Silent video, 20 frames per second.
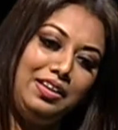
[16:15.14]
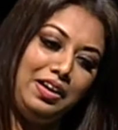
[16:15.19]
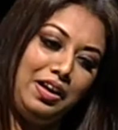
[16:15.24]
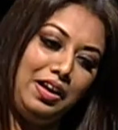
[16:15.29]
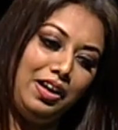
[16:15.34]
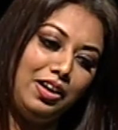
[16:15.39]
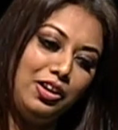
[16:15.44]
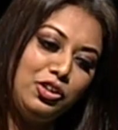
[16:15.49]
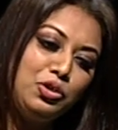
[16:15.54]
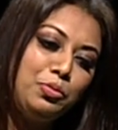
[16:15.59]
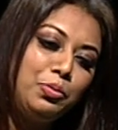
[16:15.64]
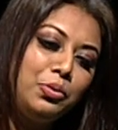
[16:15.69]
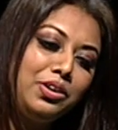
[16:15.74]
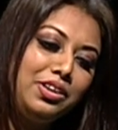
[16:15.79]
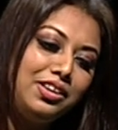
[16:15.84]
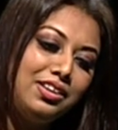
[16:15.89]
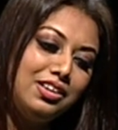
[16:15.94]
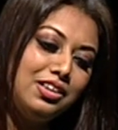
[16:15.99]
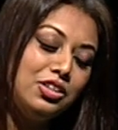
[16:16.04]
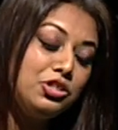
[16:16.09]
to put
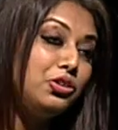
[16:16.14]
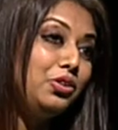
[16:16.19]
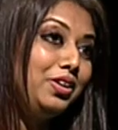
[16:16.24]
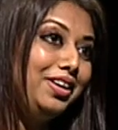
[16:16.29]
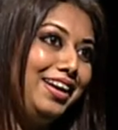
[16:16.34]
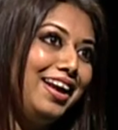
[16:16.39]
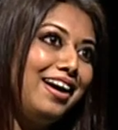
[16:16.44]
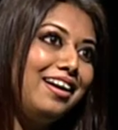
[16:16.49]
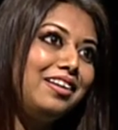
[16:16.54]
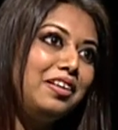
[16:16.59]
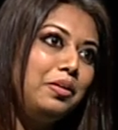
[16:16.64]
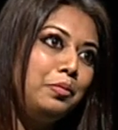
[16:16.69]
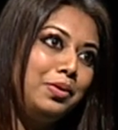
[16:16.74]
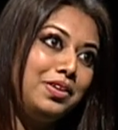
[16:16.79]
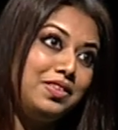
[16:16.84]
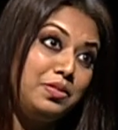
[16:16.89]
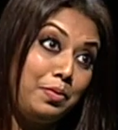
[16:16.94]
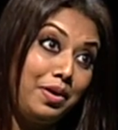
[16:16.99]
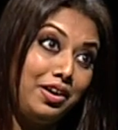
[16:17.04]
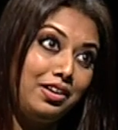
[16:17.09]
it in a Sri Lankan
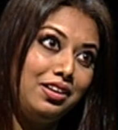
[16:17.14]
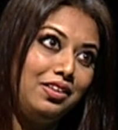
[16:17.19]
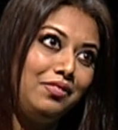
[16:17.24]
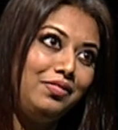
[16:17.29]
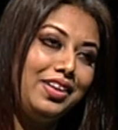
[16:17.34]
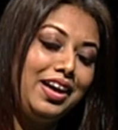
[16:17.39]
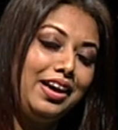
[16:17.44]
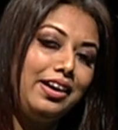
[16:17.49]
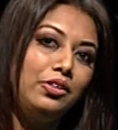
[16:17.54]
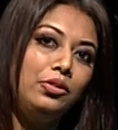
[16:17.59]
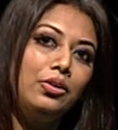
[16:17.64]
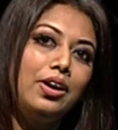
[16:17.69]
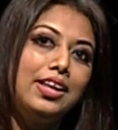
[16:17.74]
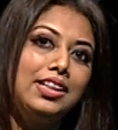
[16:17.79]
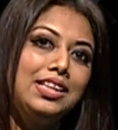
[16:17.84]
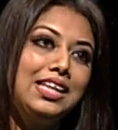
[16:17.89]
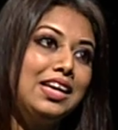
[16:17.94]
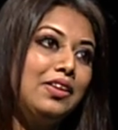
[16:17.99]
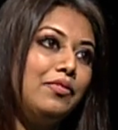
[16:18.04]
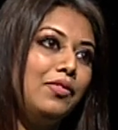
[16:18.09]
perspective, Tharindu, I
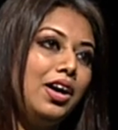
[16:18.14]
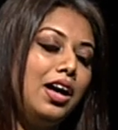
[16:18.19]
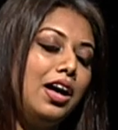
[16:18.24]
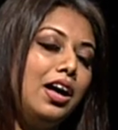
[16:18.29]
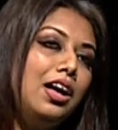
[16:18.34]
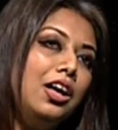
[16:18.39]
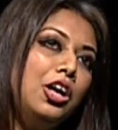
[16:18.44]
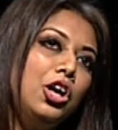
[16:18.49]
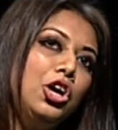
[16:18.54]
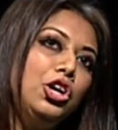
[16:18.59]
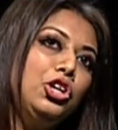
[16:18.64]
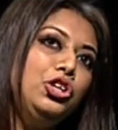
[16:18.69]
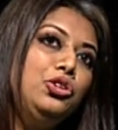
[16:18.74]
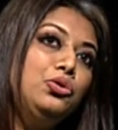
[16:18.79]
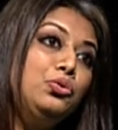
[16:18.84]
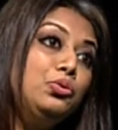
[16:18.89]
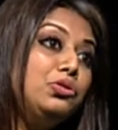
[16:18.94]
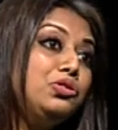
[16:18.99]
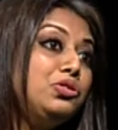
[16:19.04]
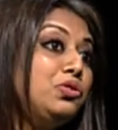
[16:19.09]
think we are
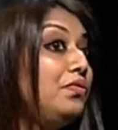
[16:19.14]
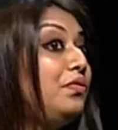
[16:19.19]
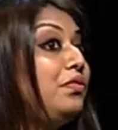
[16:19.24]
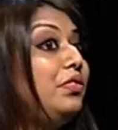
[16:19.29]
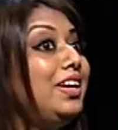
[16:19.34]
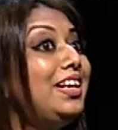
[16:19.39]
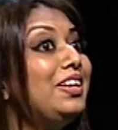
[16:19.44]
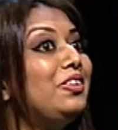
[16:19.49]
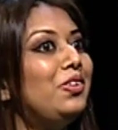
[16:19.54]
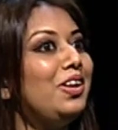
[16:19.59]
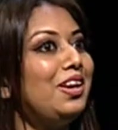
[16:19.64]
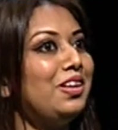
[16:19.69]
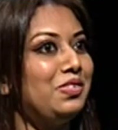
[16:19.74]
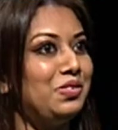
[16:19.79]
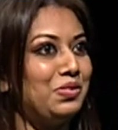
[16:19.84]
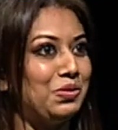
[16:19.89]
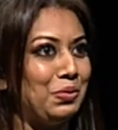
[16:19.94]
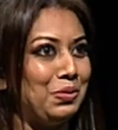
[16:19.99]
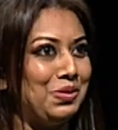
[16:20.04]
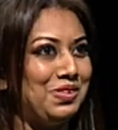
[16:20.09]
used to free trade
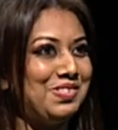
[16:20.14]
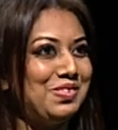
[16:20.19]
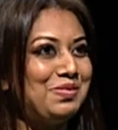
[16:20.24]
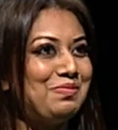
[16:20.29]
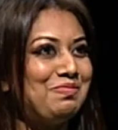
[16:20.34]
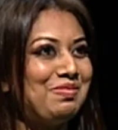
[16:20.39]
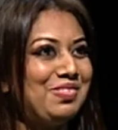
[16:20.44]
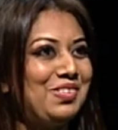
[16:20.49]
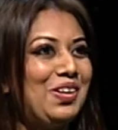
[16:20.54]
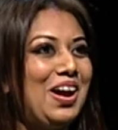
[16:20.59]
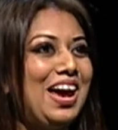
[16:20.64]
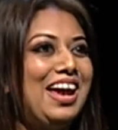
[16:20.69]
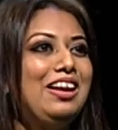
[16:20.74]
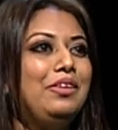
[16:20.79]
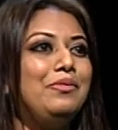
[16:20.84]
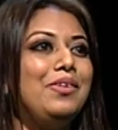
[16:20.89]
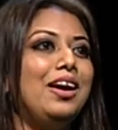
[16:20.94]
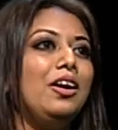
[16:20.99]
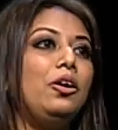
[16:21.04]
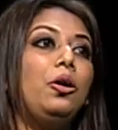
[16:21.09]
zones, right,
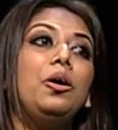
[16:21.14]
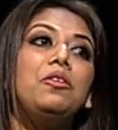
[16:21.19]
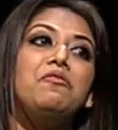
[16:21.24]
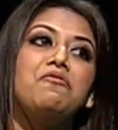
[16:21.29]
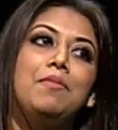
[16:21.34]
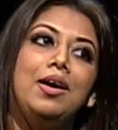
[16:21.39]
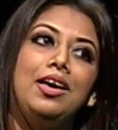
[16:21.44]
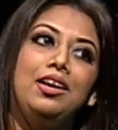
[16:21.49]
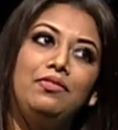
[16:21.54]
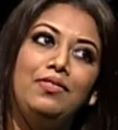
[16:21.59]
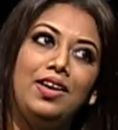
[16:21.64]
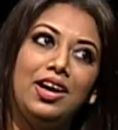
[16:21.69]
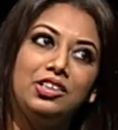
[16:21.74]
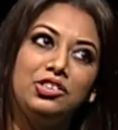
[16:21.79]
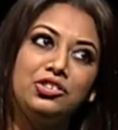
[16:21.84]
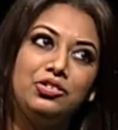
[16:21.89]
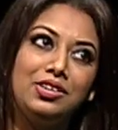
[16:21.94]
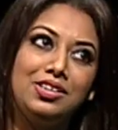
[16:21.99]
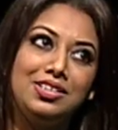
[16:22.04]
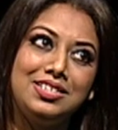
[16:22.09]
where a lot of
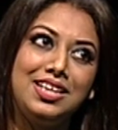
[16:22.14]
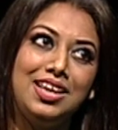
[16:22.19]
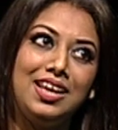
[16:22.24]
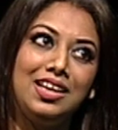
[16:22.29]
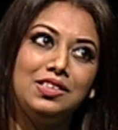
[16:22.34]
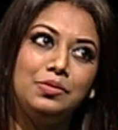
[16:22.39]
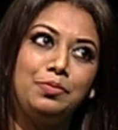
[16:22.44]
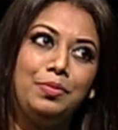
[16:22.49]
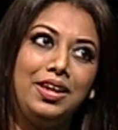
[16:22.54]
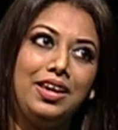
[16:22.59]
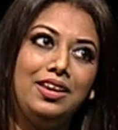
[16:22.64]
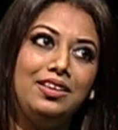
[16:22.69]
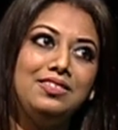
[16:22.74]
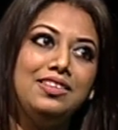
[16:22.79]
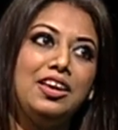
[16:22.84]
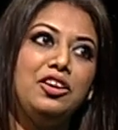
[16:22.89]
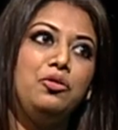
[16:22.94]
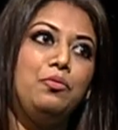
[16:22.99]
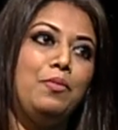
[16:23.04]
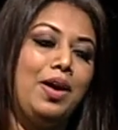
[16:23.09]
manufacturing takes place
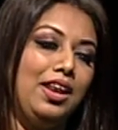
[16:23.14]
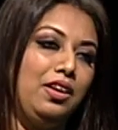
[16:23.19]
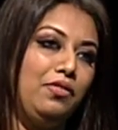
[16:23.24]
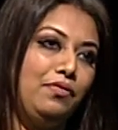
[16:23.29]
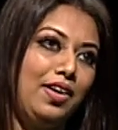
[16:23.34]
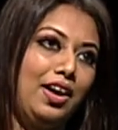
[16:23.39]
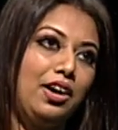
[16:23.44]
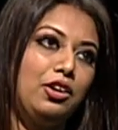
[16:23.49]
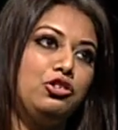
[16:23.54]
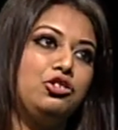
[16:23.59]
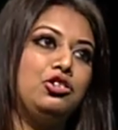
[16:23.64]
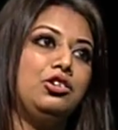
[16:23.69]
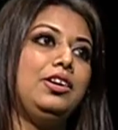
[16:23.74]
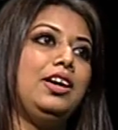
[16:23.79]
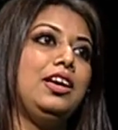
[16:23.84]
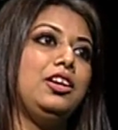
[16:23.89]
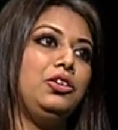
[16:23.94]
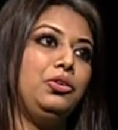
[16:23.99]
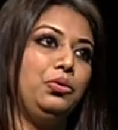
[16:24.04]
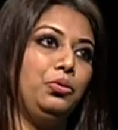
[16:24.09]
and you manufacture
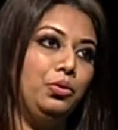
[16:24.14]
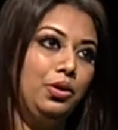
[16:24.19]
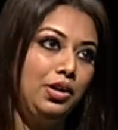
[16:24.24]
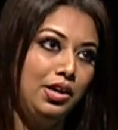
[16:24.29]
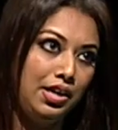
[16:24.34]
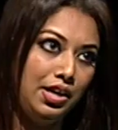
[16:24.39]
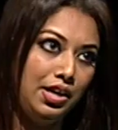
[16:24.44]
and you